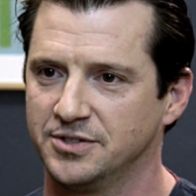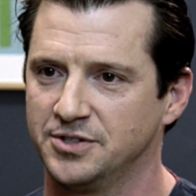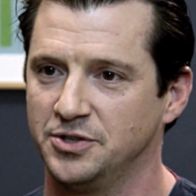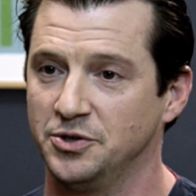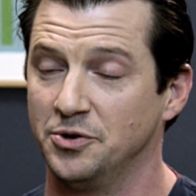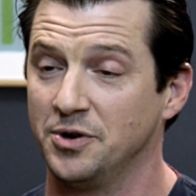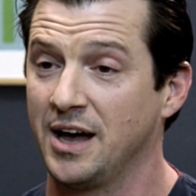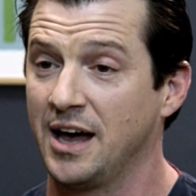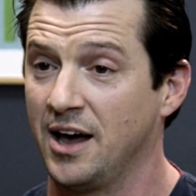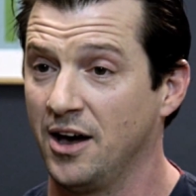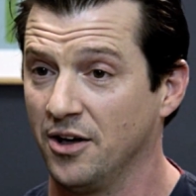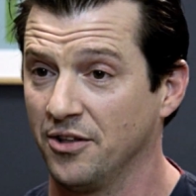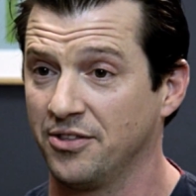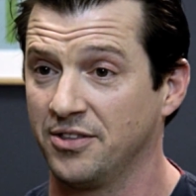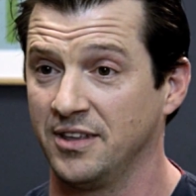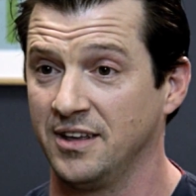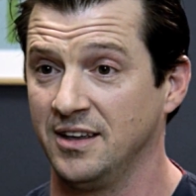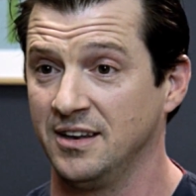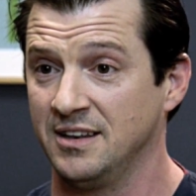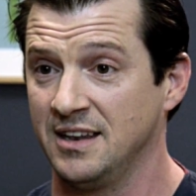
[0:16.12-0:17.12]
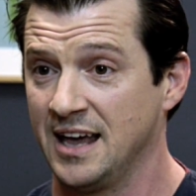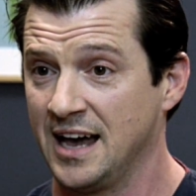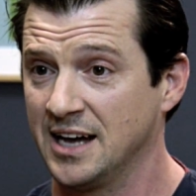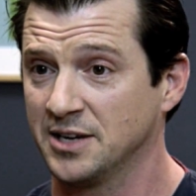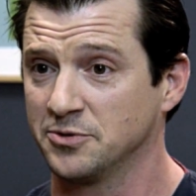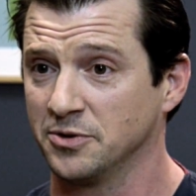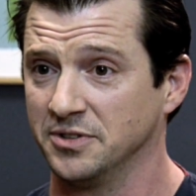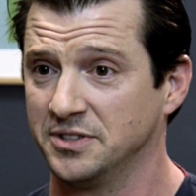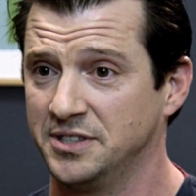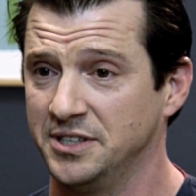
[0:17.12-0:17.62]
to healthy
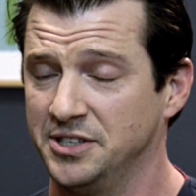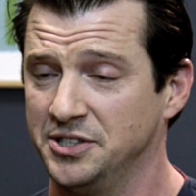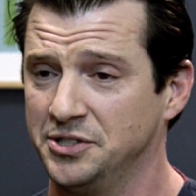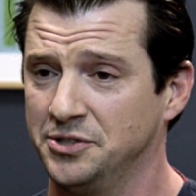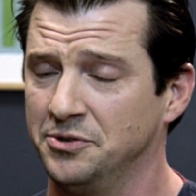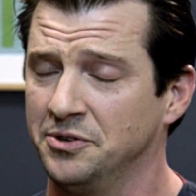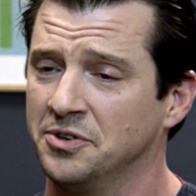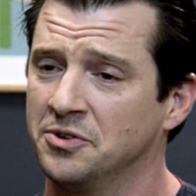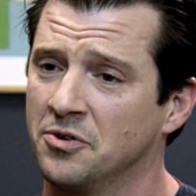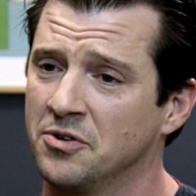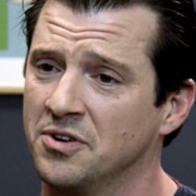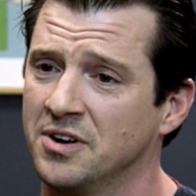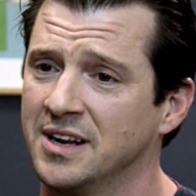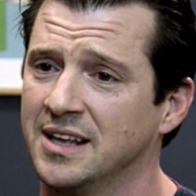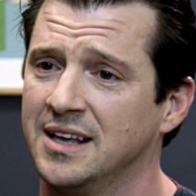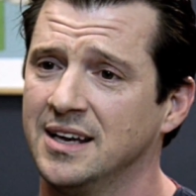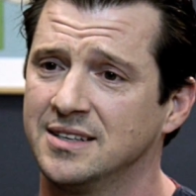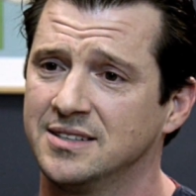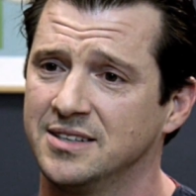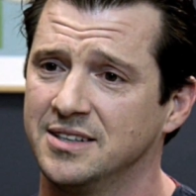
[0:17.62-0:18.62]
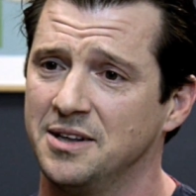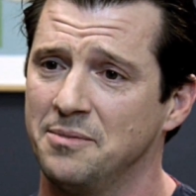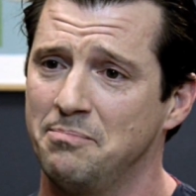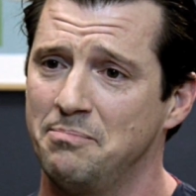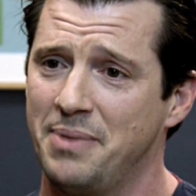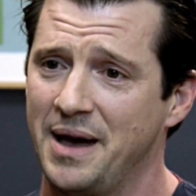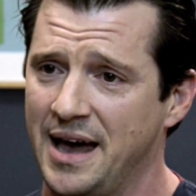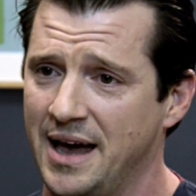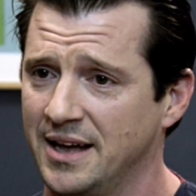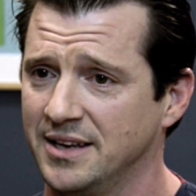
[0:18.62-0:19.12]
natural tissue in order to get to the
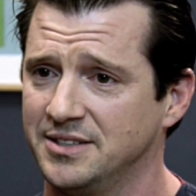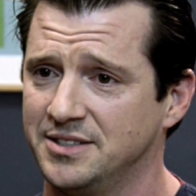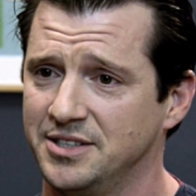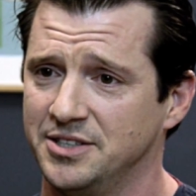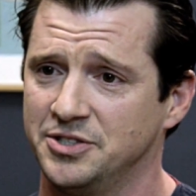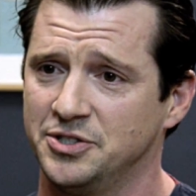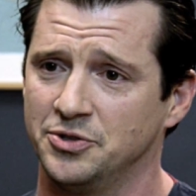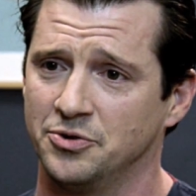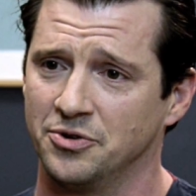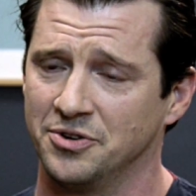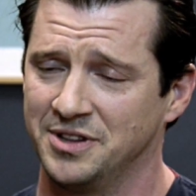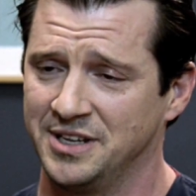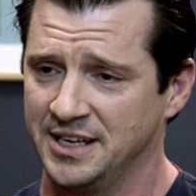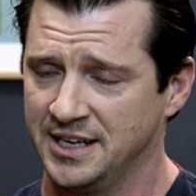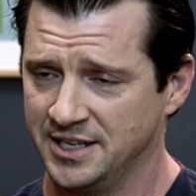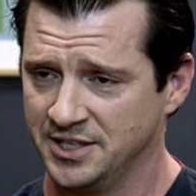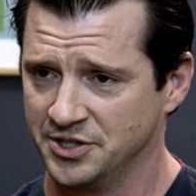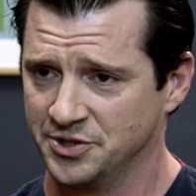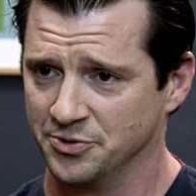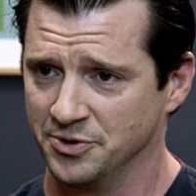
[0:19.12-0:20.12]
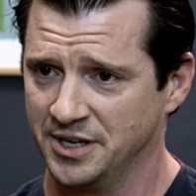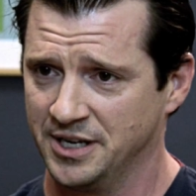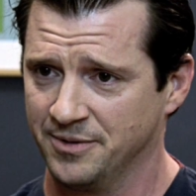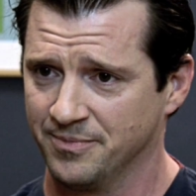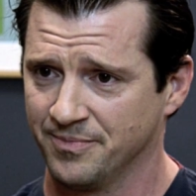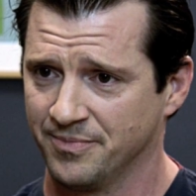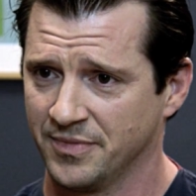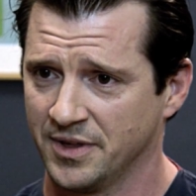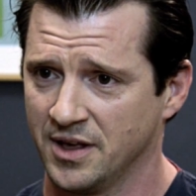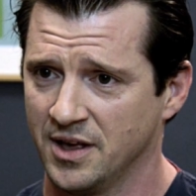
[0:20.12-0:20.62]
bad tissue or the injury.
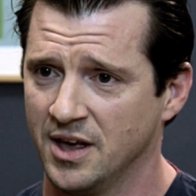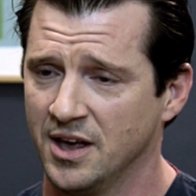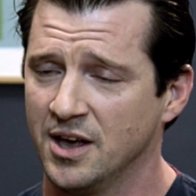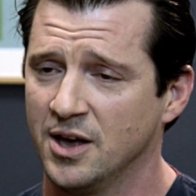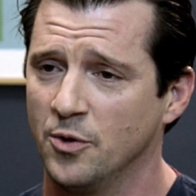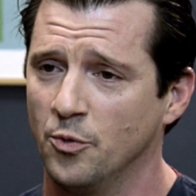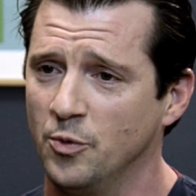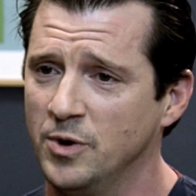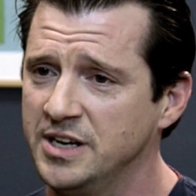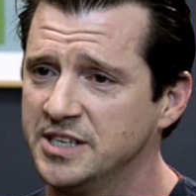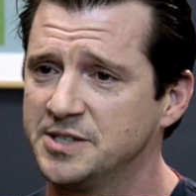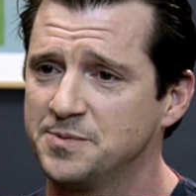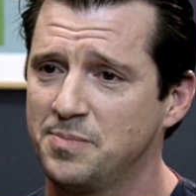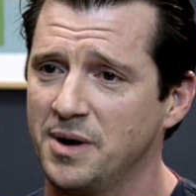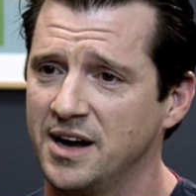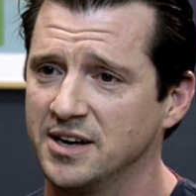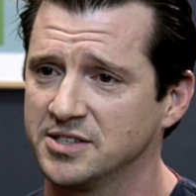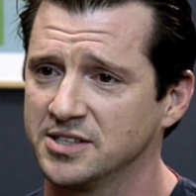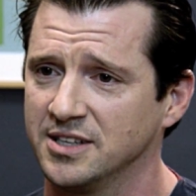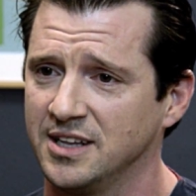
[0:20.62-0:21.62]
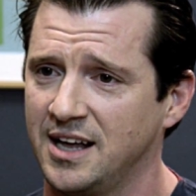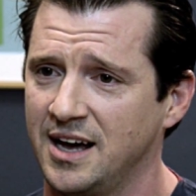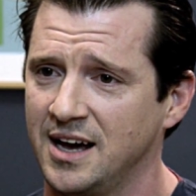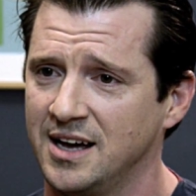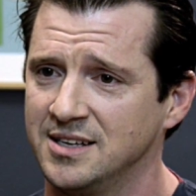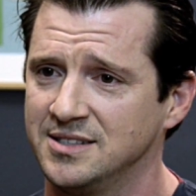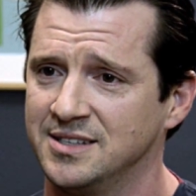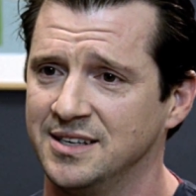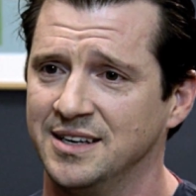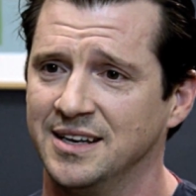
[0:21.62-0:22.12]
We
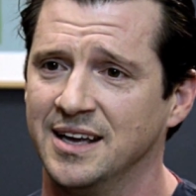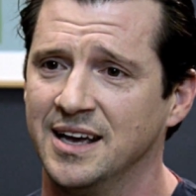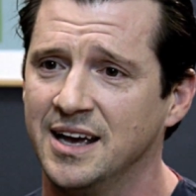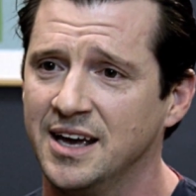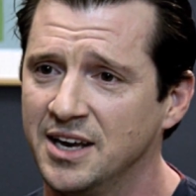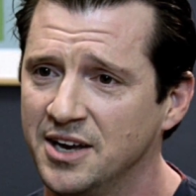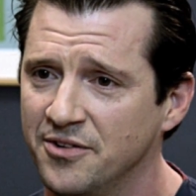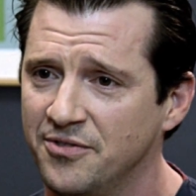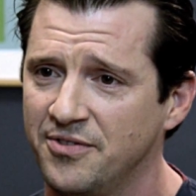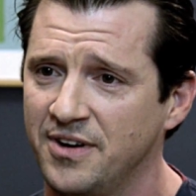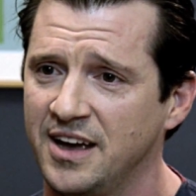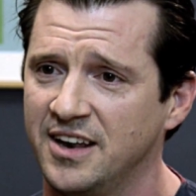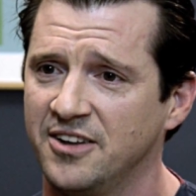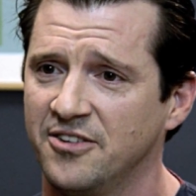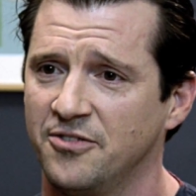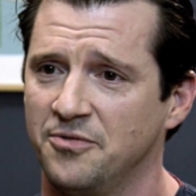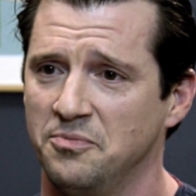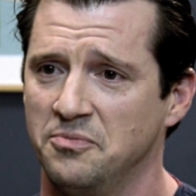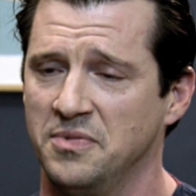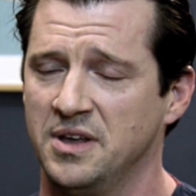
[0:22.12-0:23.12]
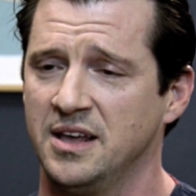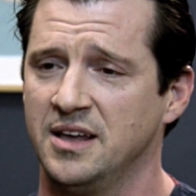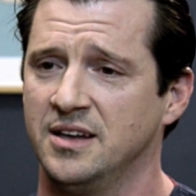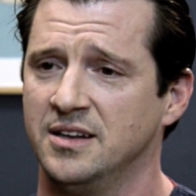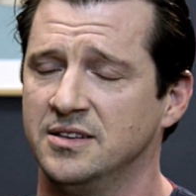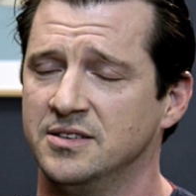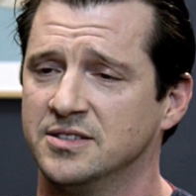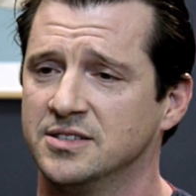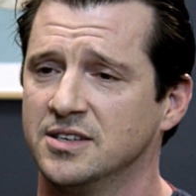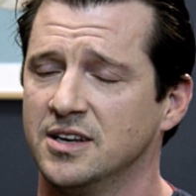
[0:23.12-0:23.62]
specialize in innovative
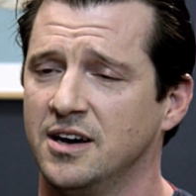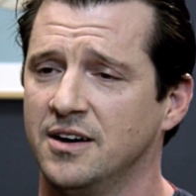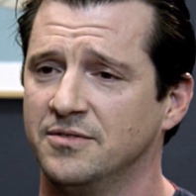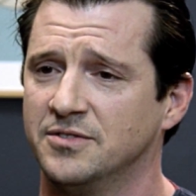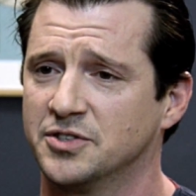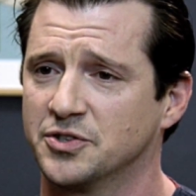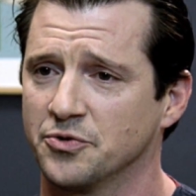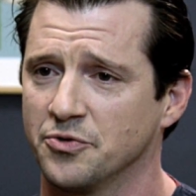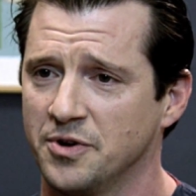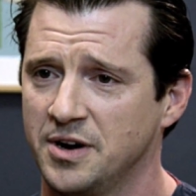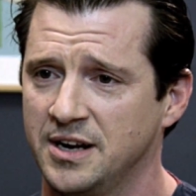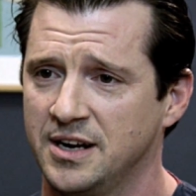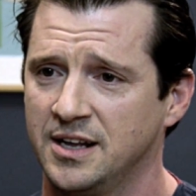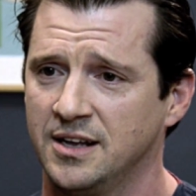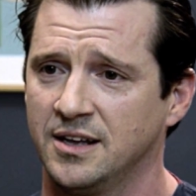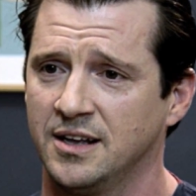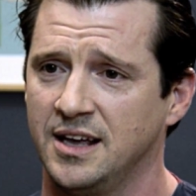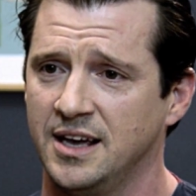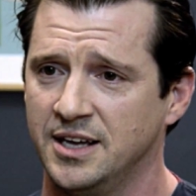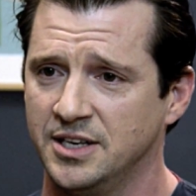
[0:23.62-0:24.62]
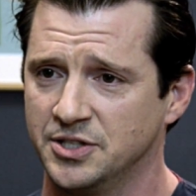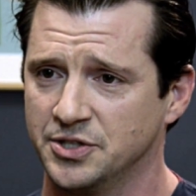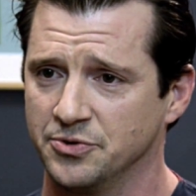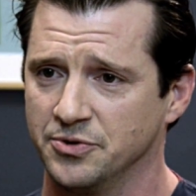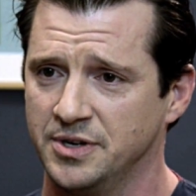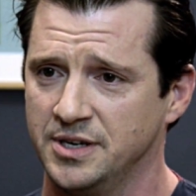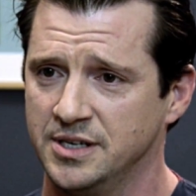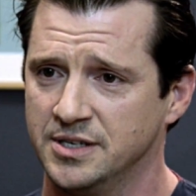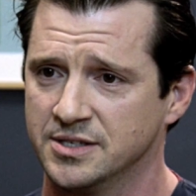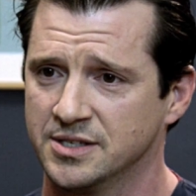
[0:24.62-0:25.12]
means of treating
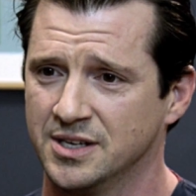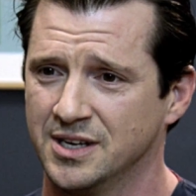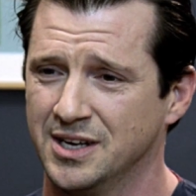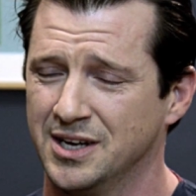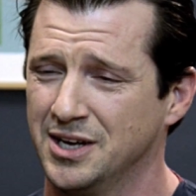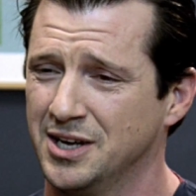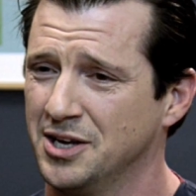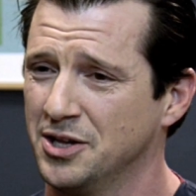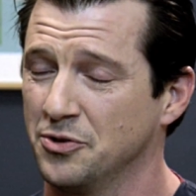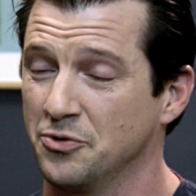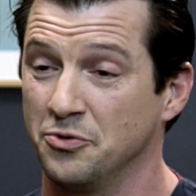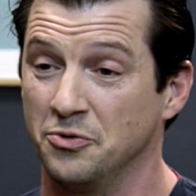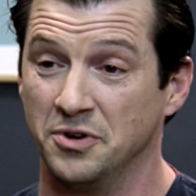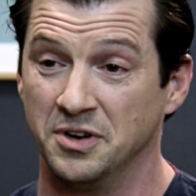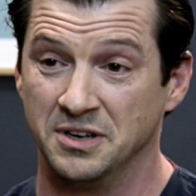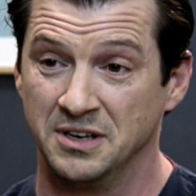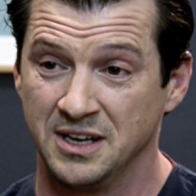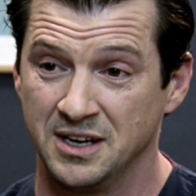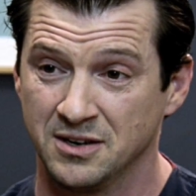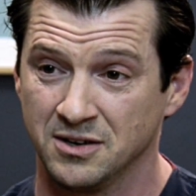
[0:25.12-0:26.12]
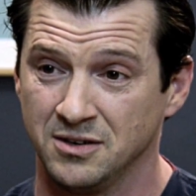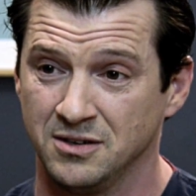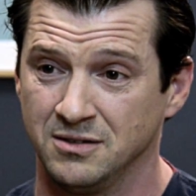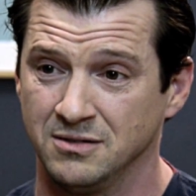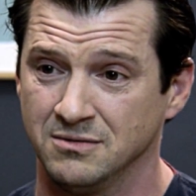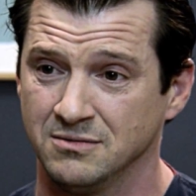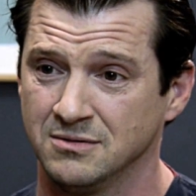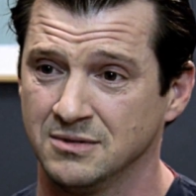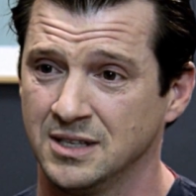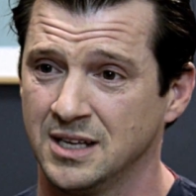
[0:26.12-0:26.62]
injuries through a
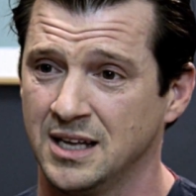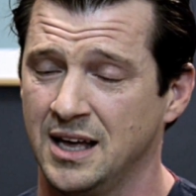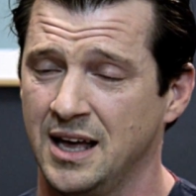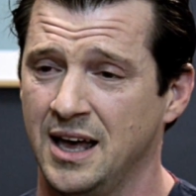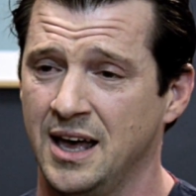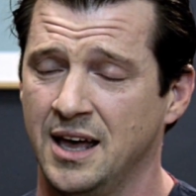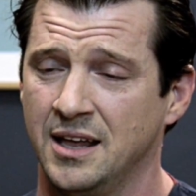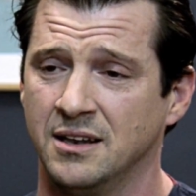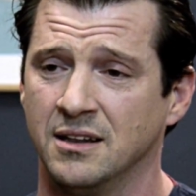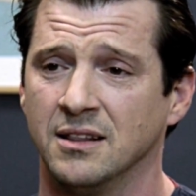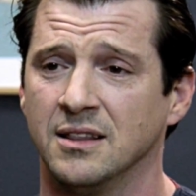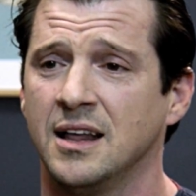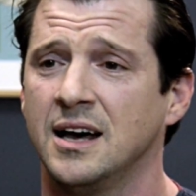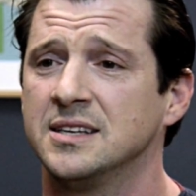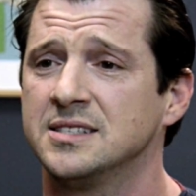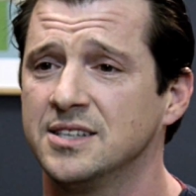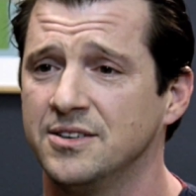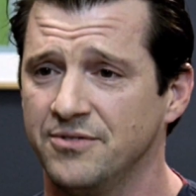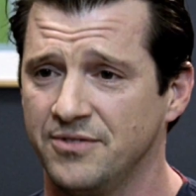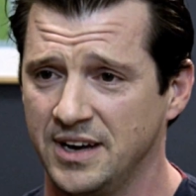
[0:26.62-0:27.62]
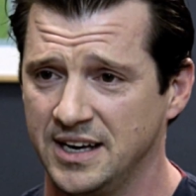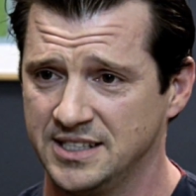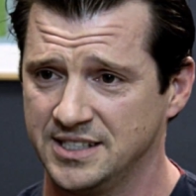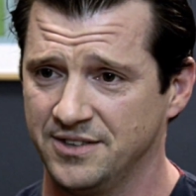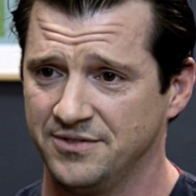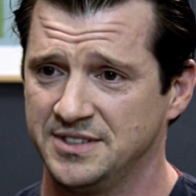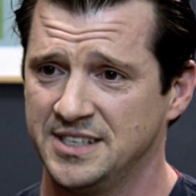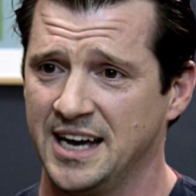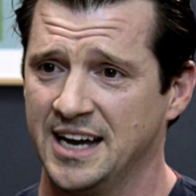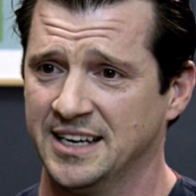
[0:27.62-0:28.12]
needle and less
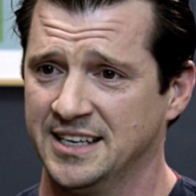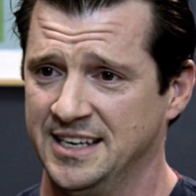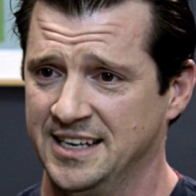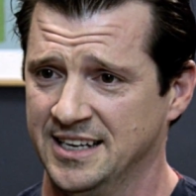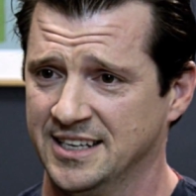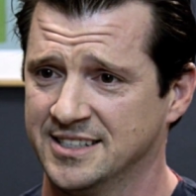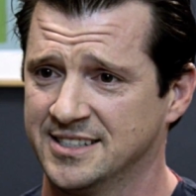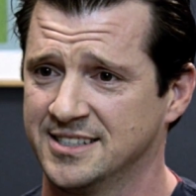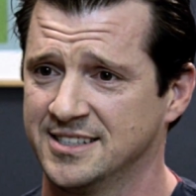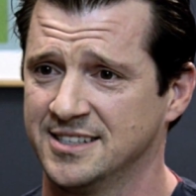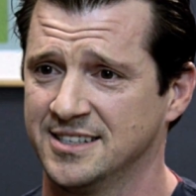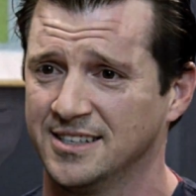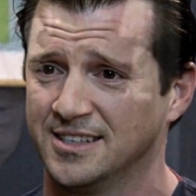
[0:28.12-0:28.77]
invasive techniques.